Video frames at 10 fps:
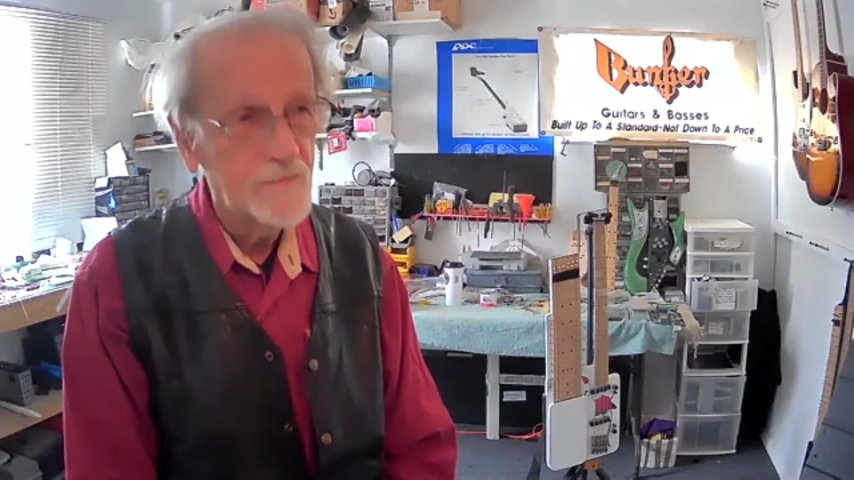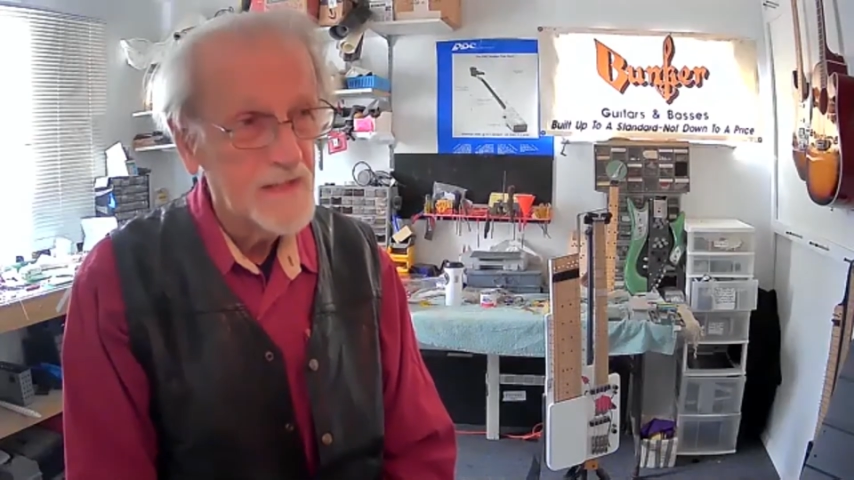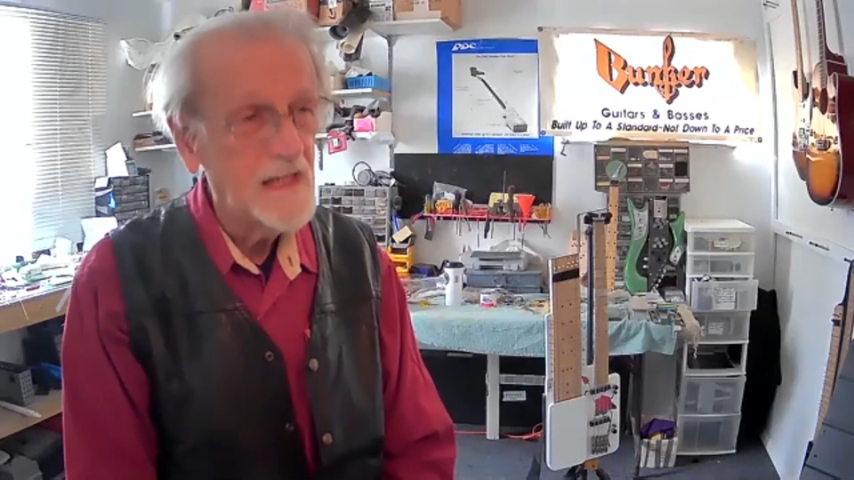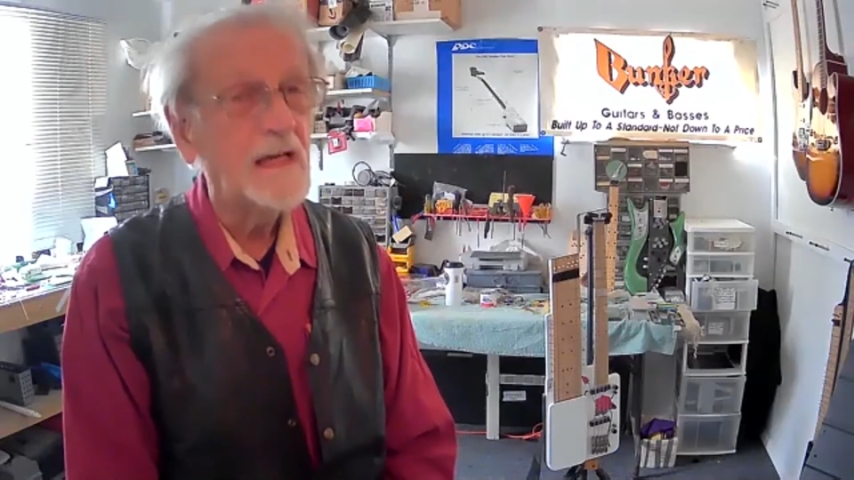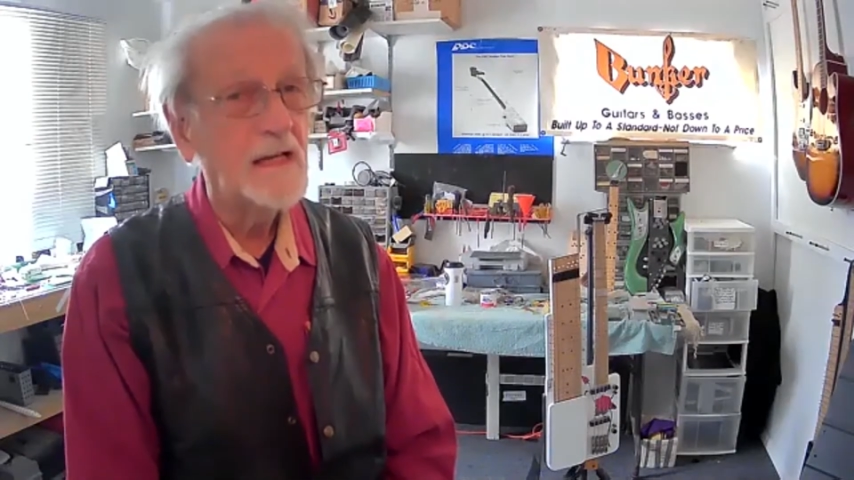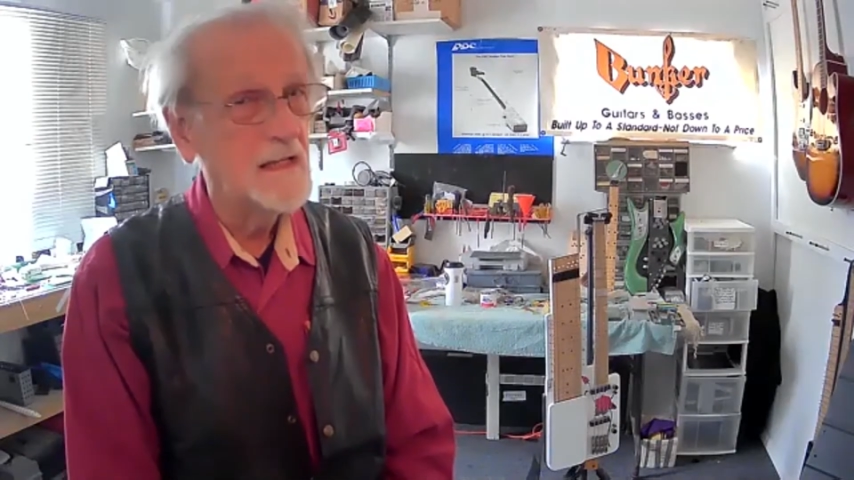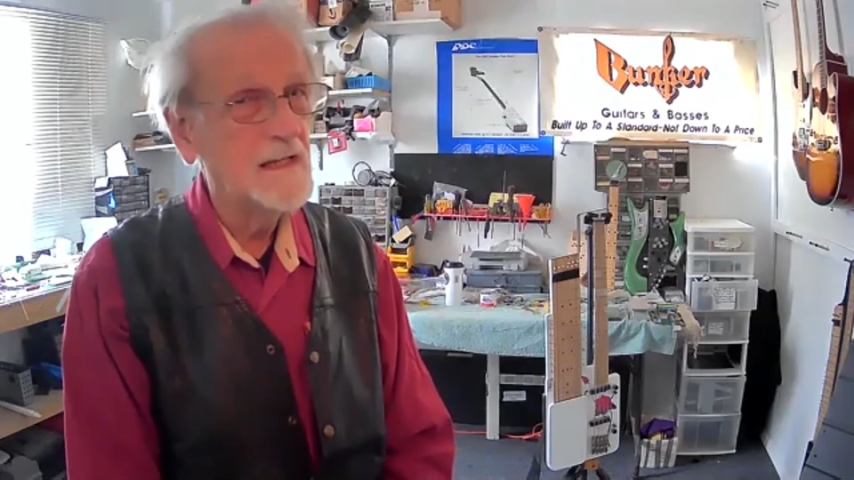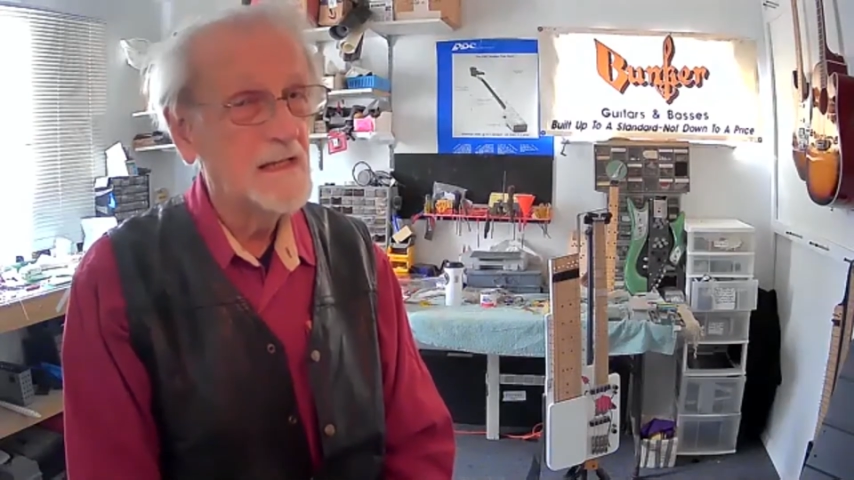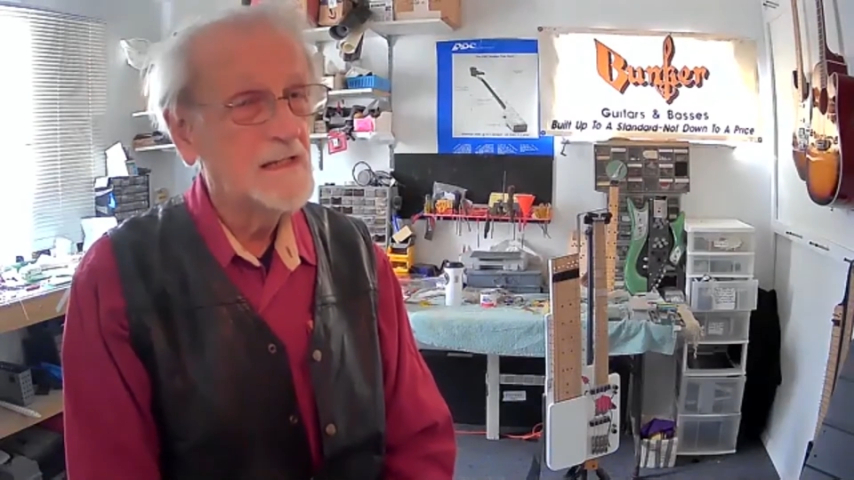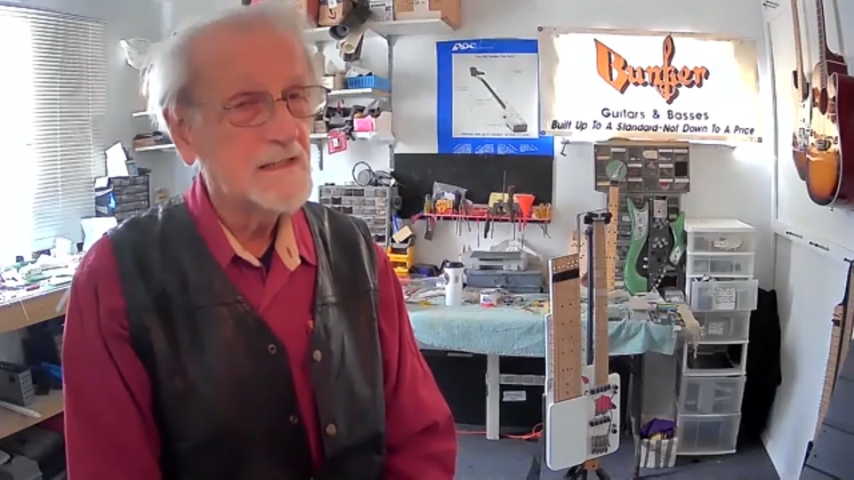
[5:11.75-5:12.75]
10
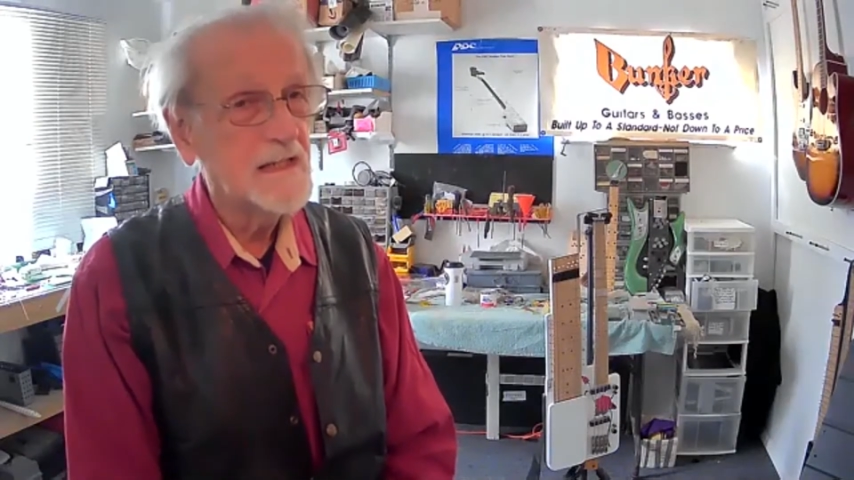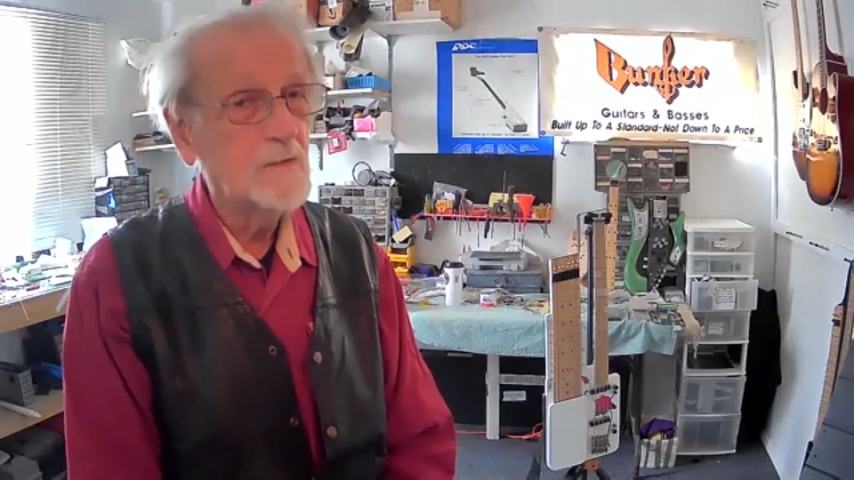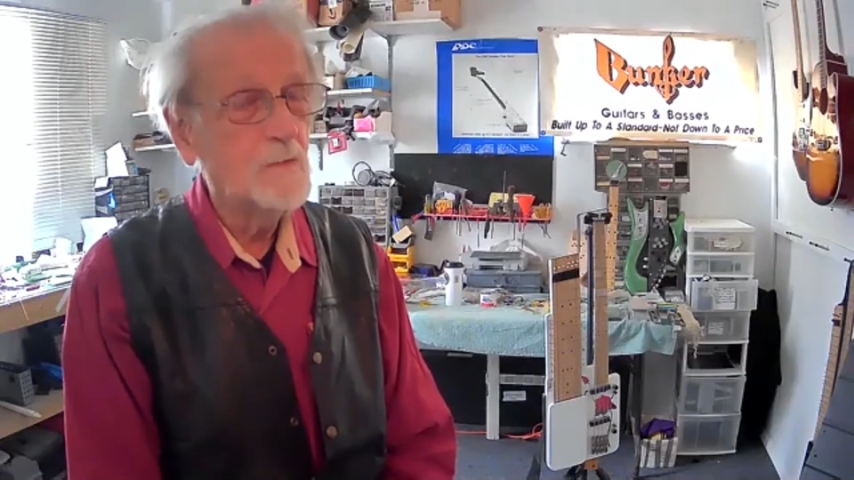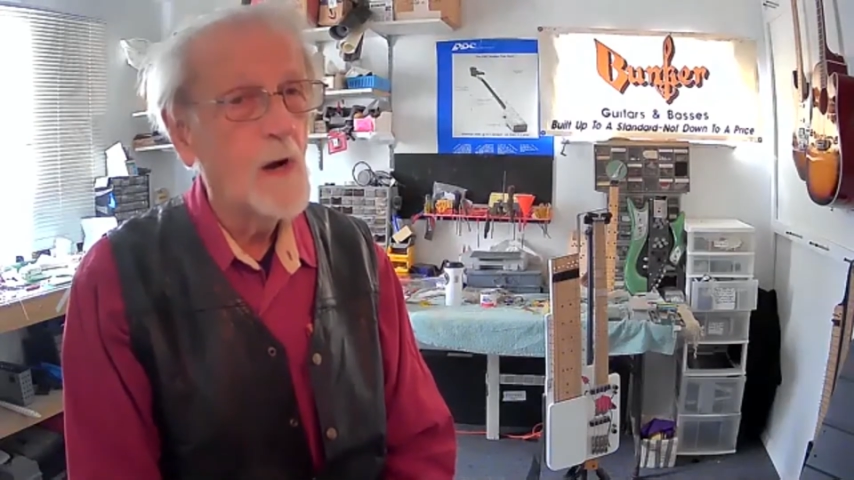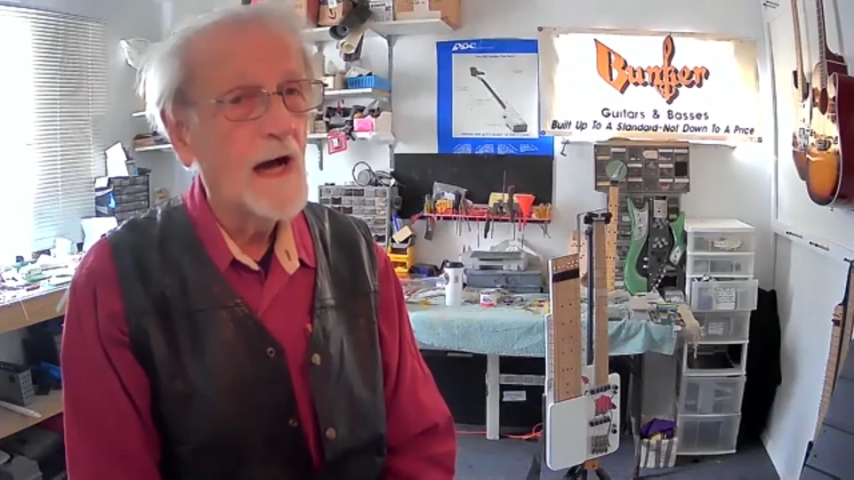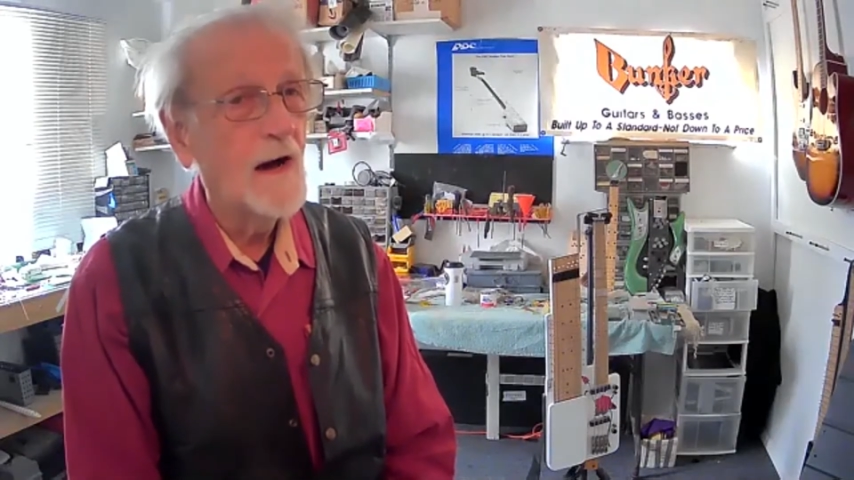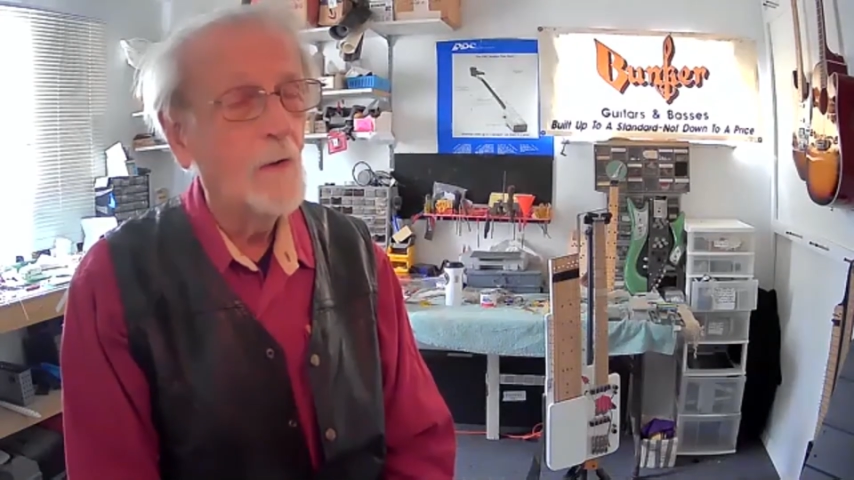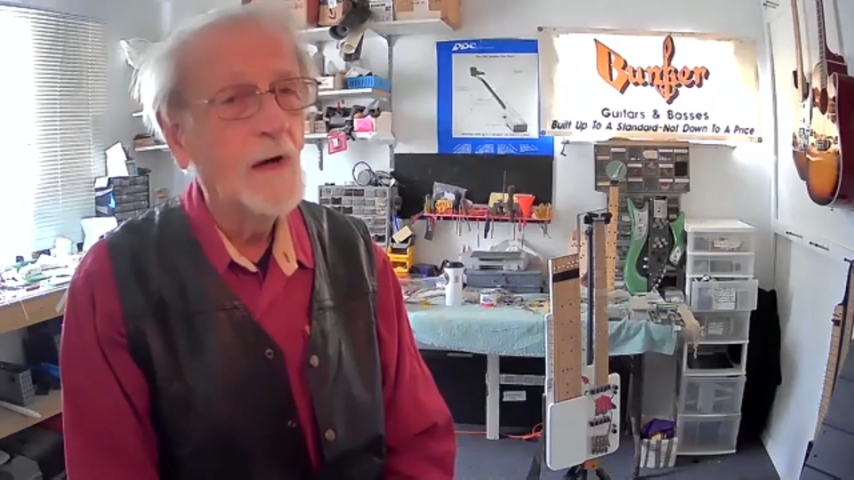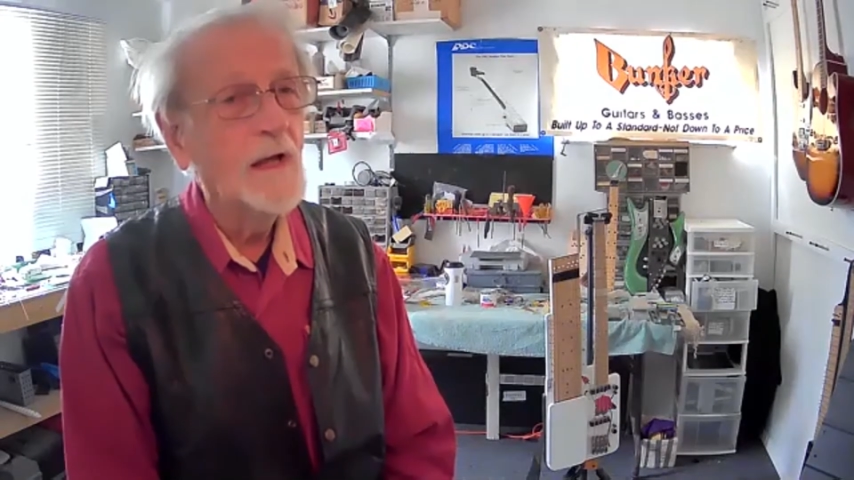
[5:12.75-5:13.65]
said, "Wow,